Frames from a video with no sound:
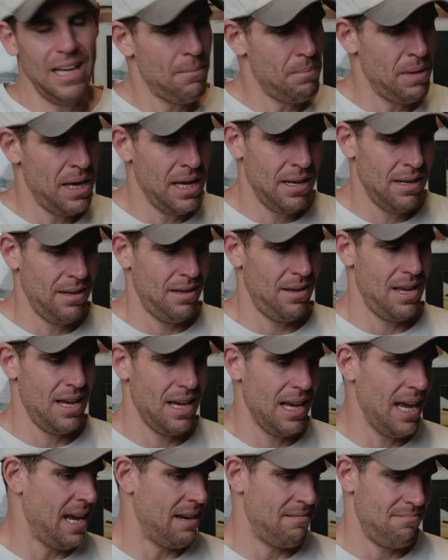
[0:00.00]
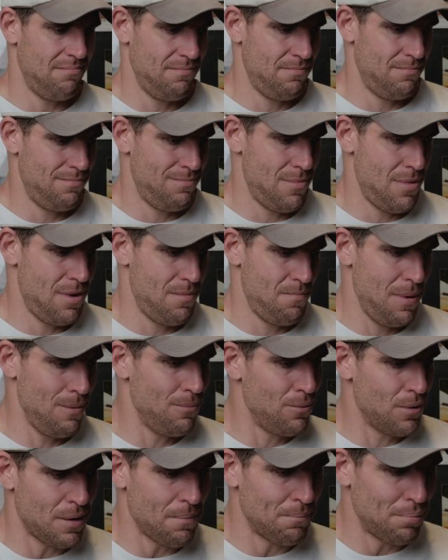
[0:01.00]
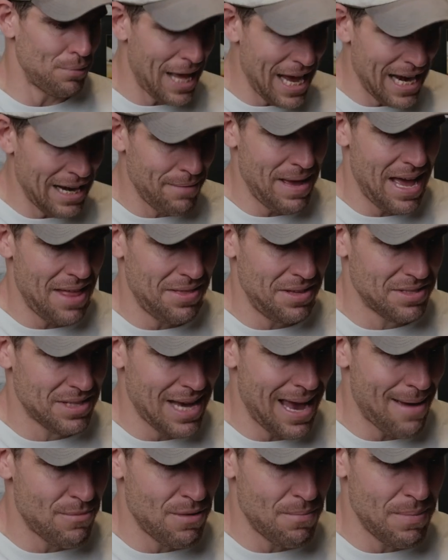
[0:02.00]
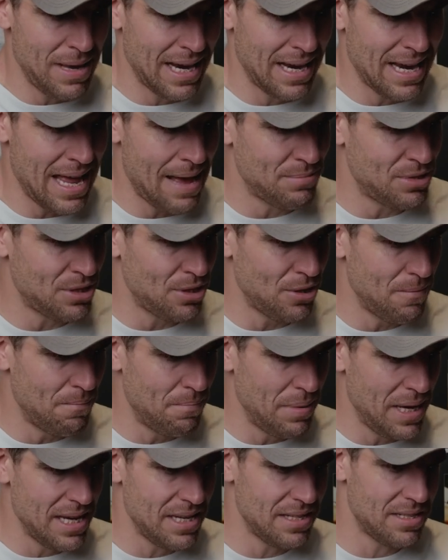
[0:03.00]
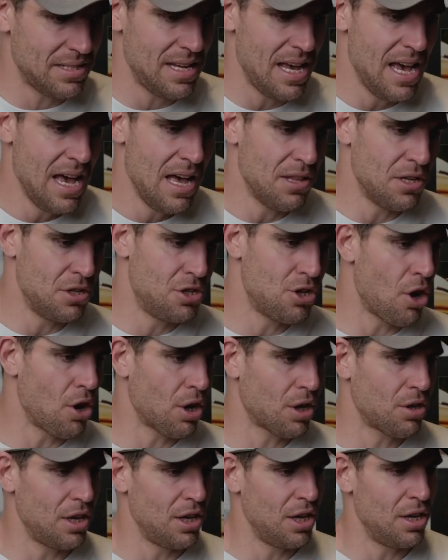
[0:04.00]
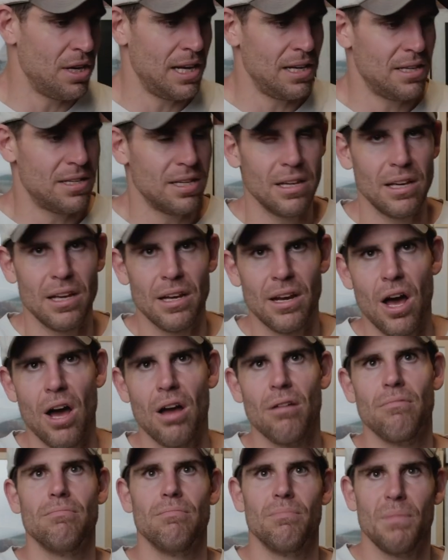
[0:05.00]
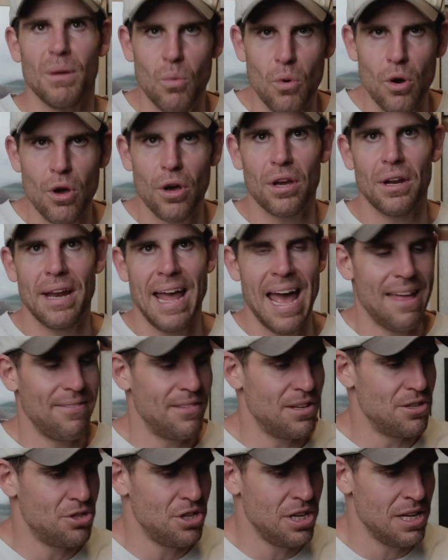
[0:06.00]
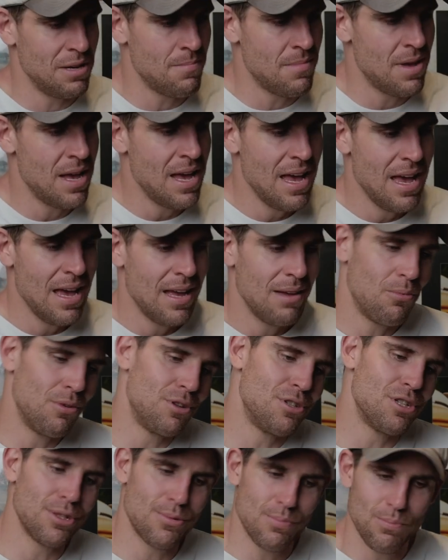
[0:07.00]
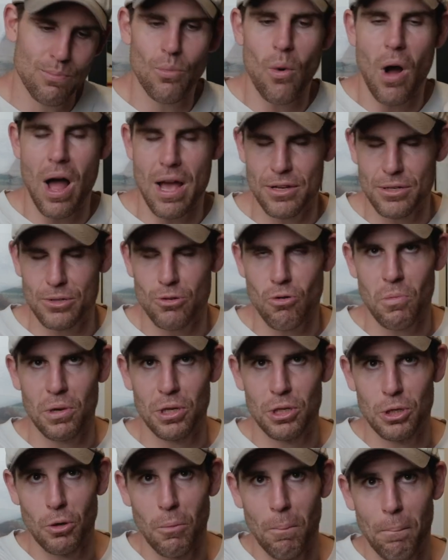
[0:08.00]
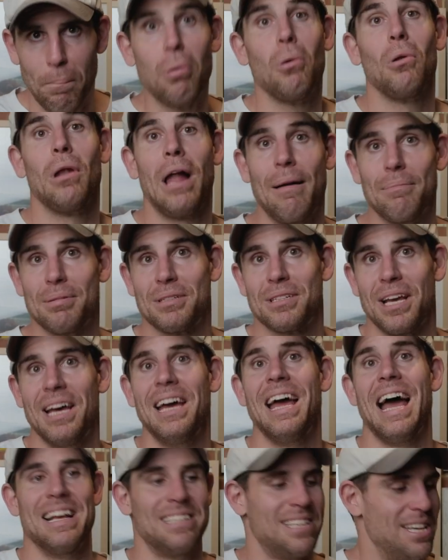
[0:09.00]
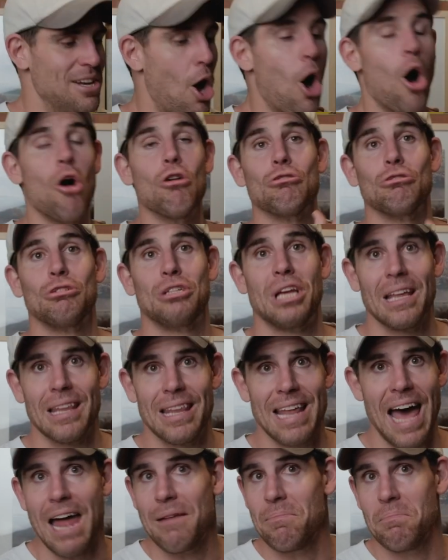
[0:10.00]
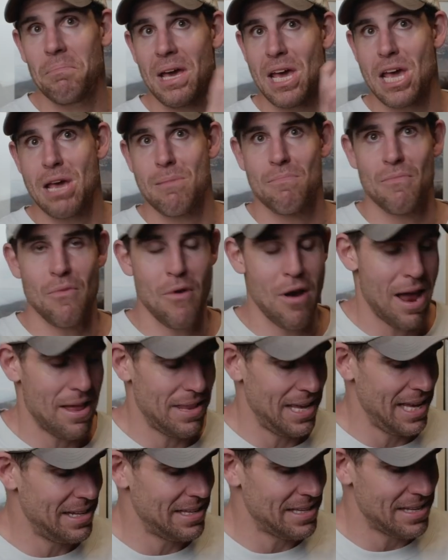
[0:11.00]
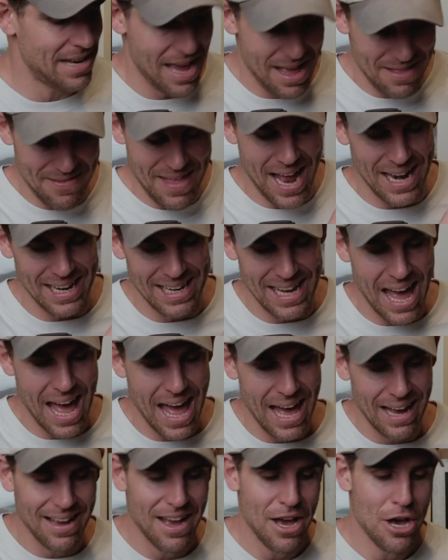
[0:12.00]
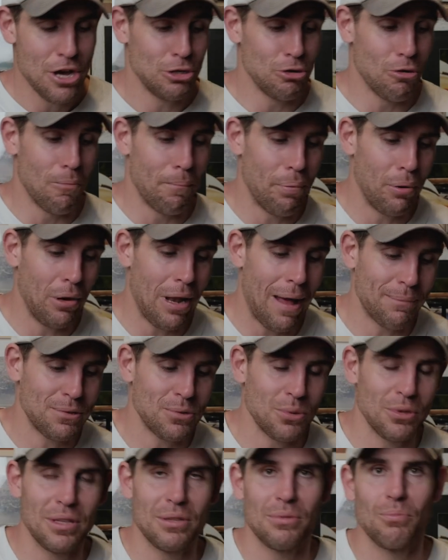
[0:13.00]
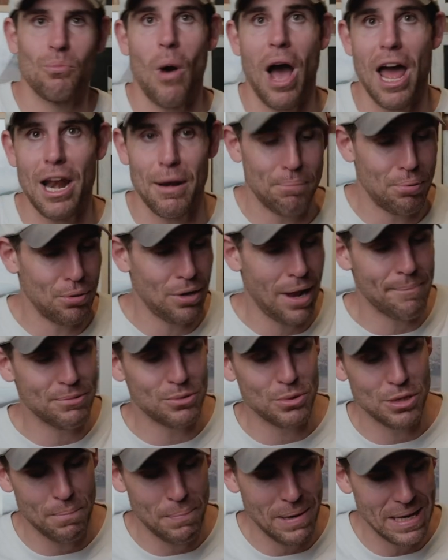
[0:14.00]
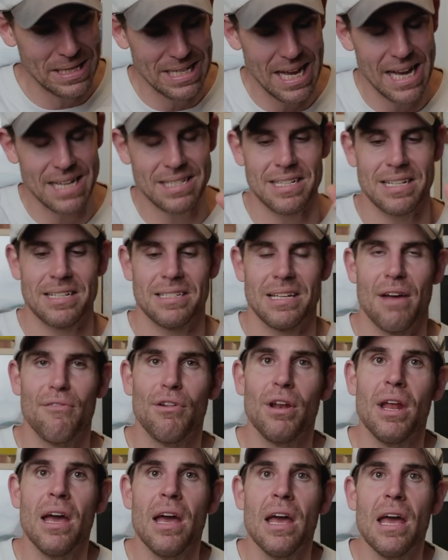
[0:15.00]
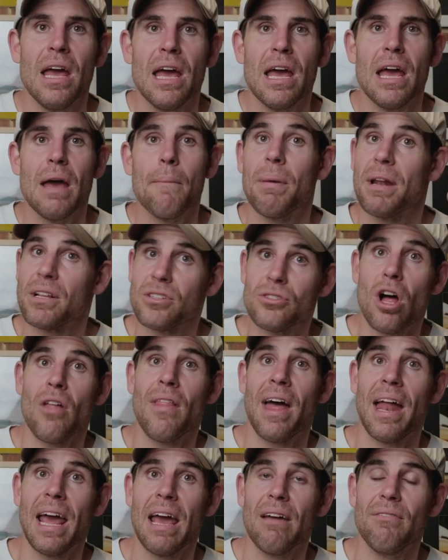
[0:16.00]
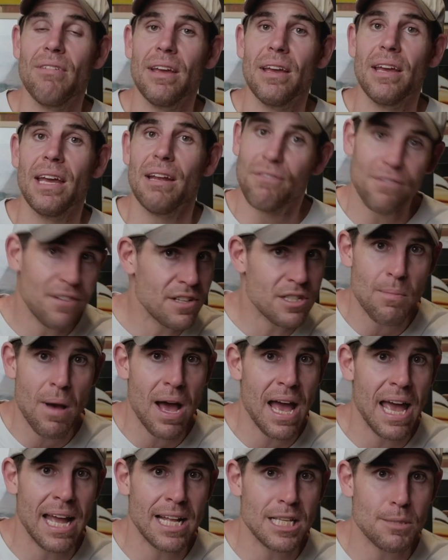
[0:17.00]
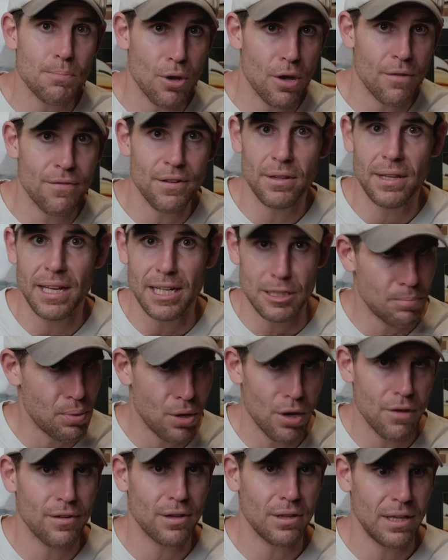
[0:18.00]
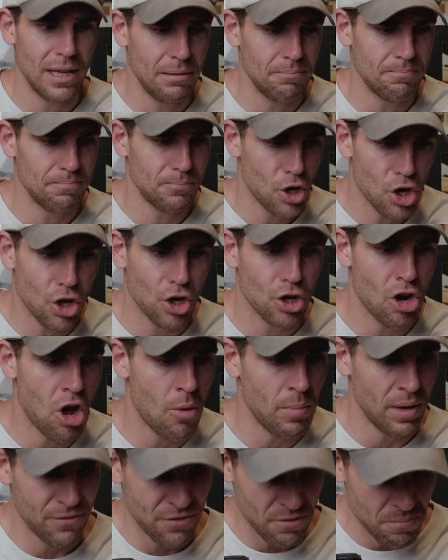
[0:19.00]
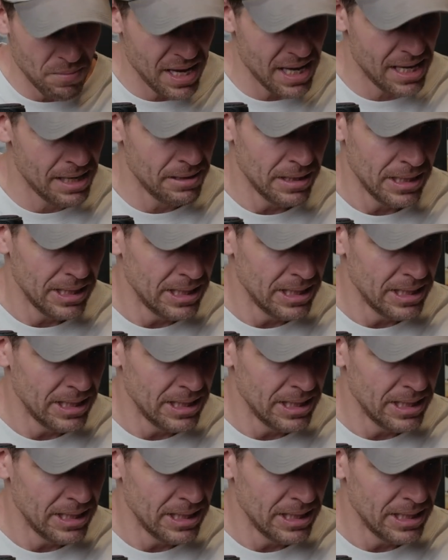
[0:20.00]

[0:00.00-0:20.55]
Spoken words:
I mean, again, people complain about this camera being an absolute beast. The joke that you need to, be working out in the gym, which is why you saw me doing pull-ups as an ode to that meme around the internet and that gag, doing pull-ups with this weighted pull-ups with the Pentax 6.7. But it's not that heavy. It fits my hands perfectly. It's perfectly ergonomic for me.